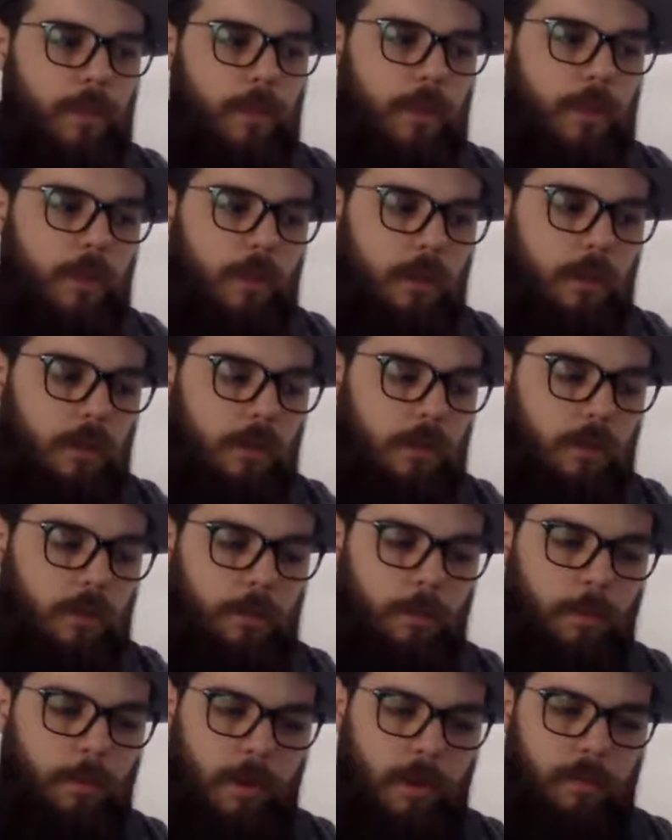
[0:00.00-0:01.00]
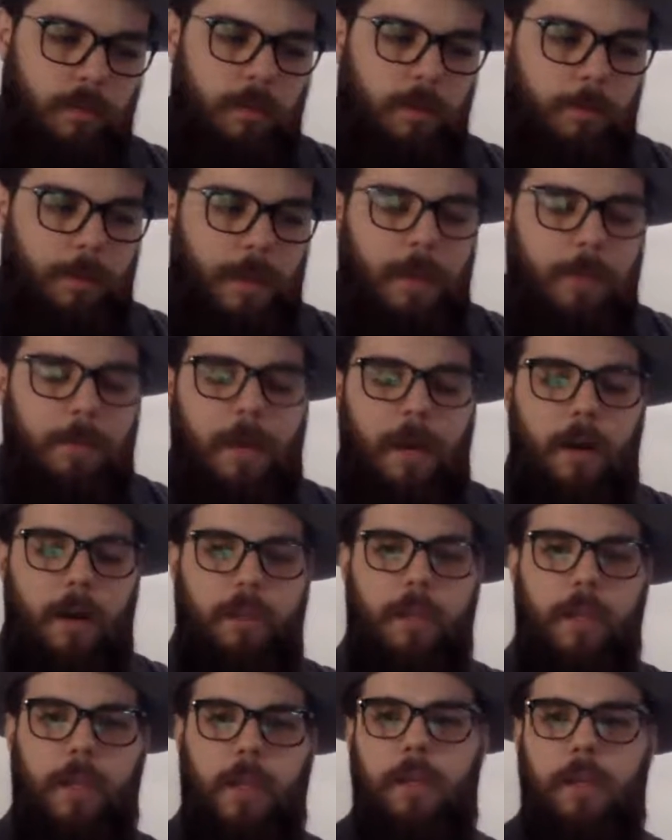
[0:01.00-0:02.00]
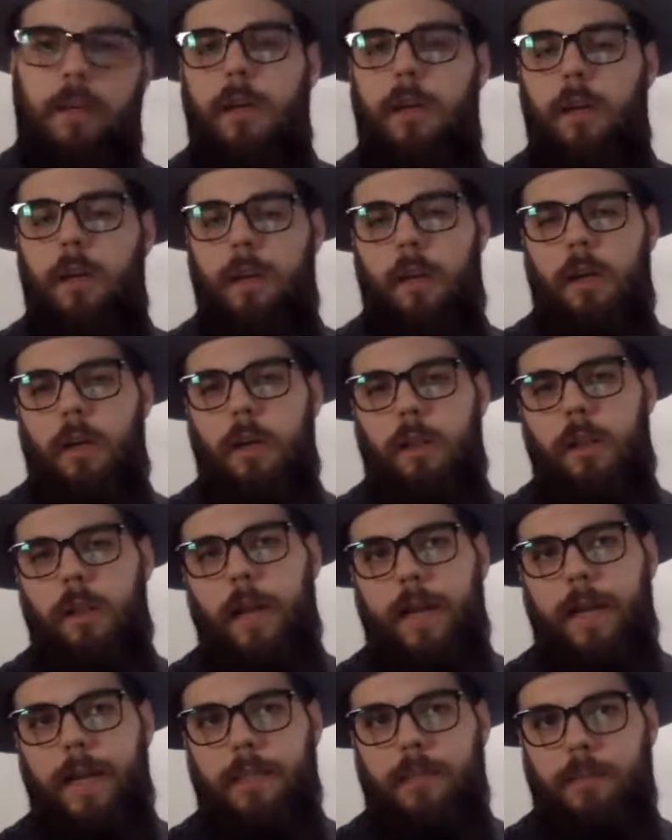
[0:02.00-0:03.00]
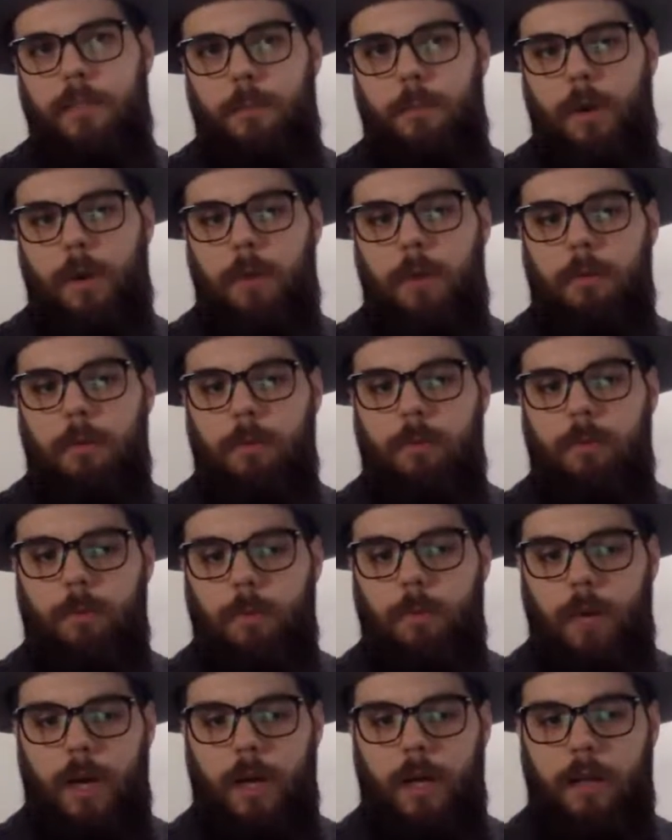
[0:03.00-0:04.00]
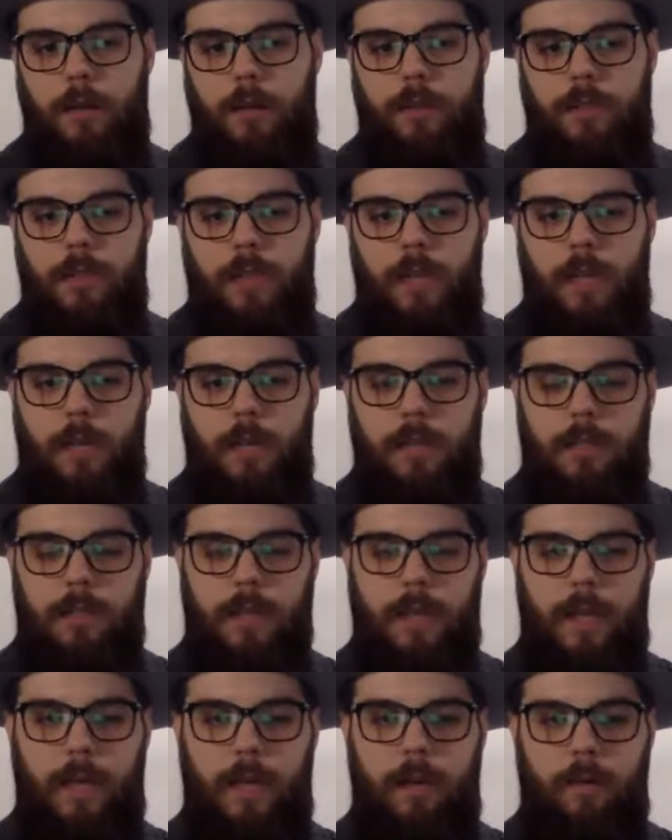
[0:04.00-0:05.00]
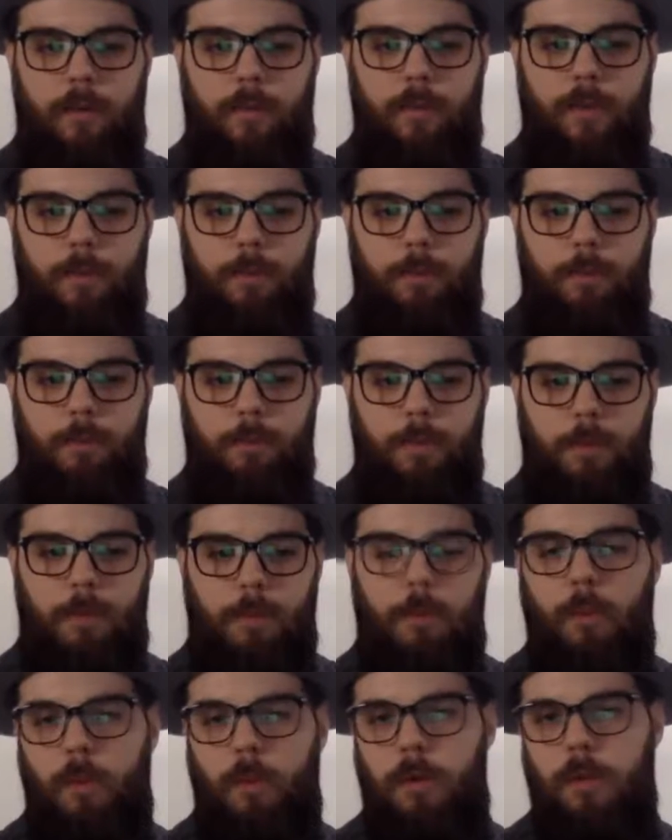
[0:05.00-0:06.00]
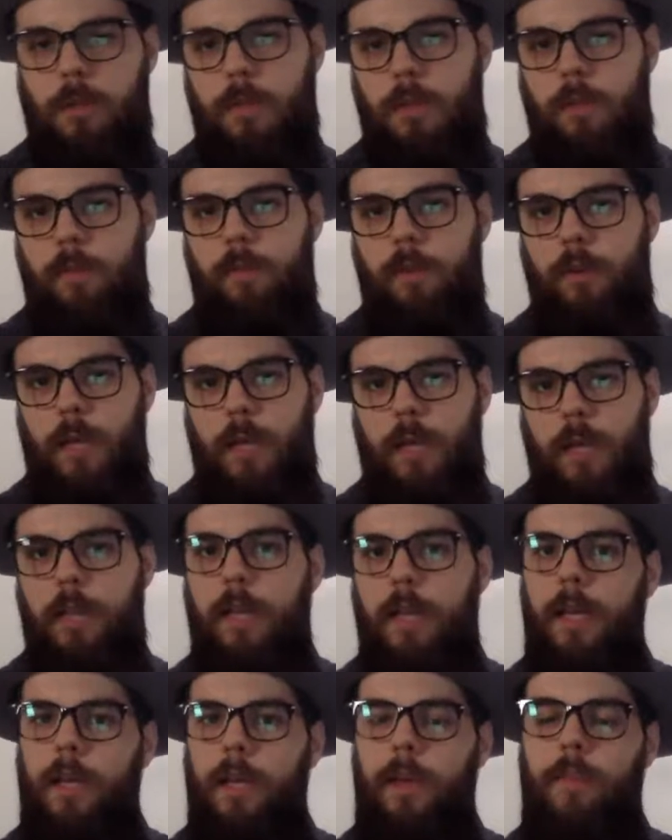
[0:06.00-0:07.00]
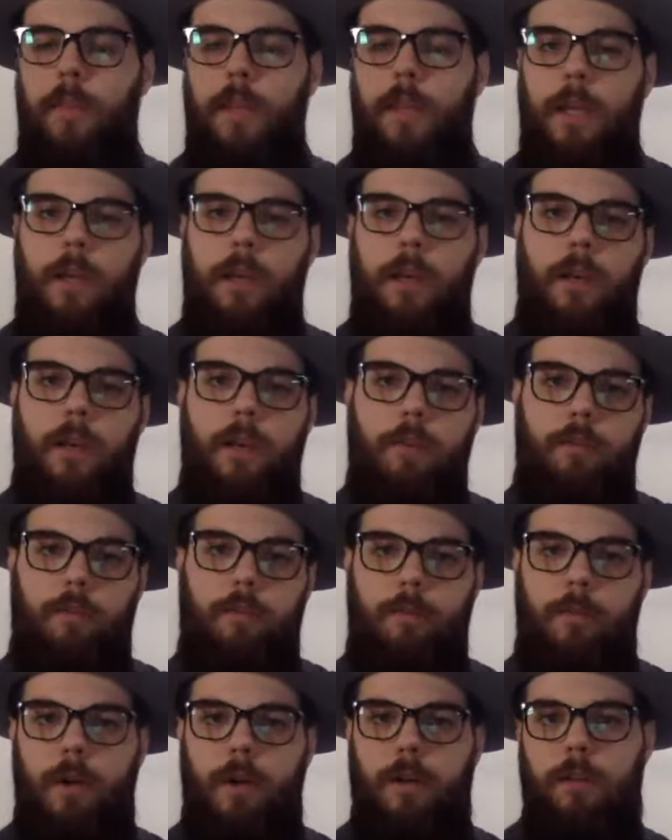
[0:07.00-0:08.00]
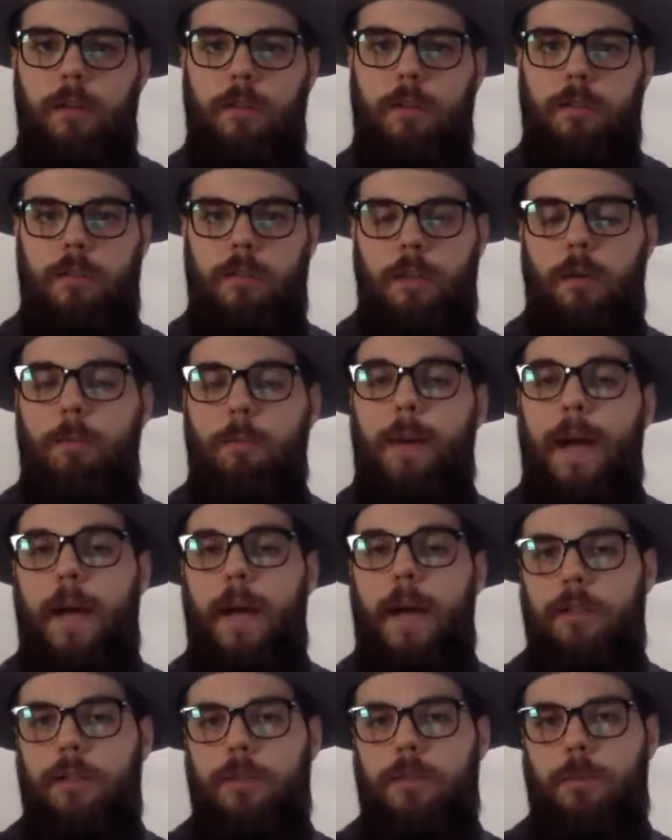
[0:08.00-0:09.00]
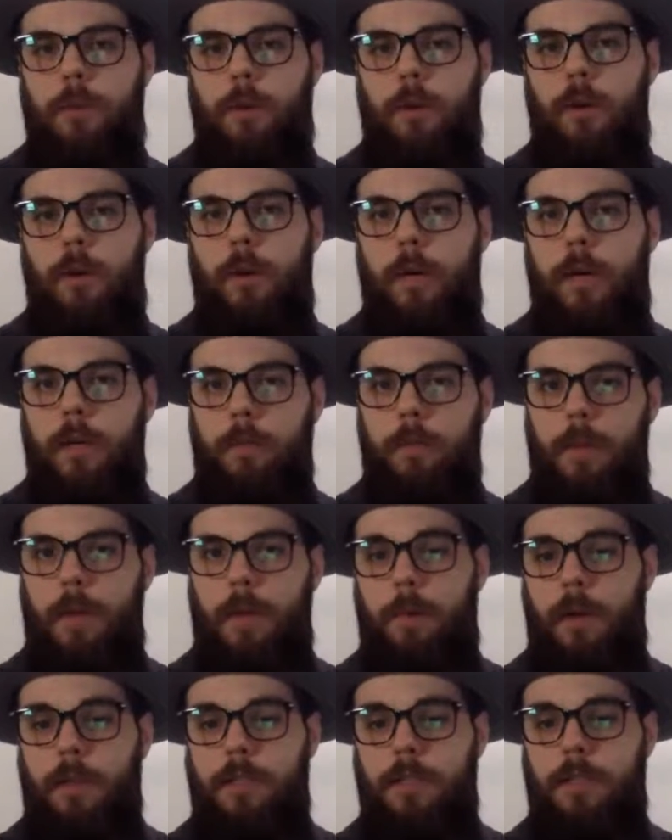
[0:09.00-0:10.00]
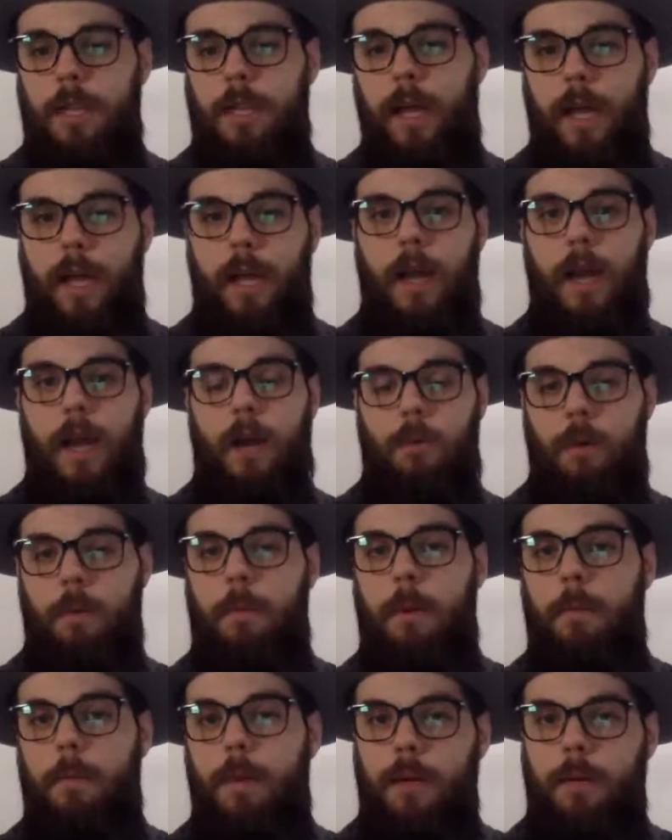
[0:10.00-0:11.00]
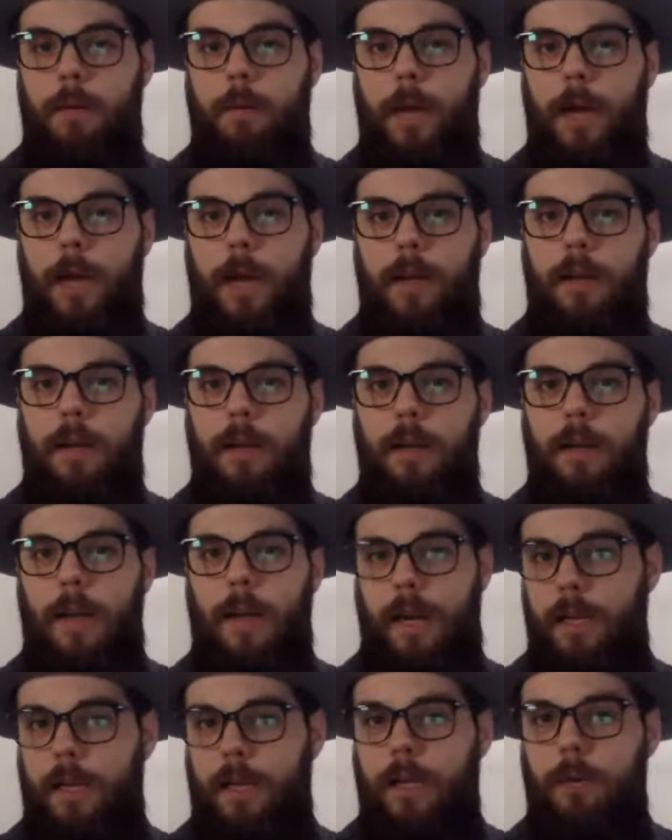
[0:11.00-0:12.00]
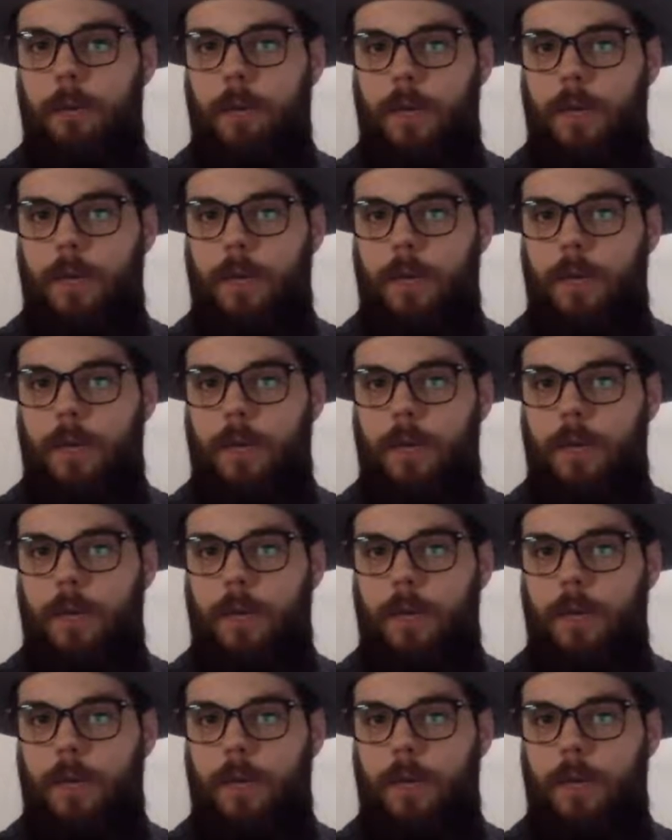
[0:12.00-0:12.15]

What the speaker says: to the point of the PayPal thing, I guess the problem from what I understand is that people weren't delivering anything, and then funders, you know, backers were going to PayPal saying, "Hey, I want my money back. I didn't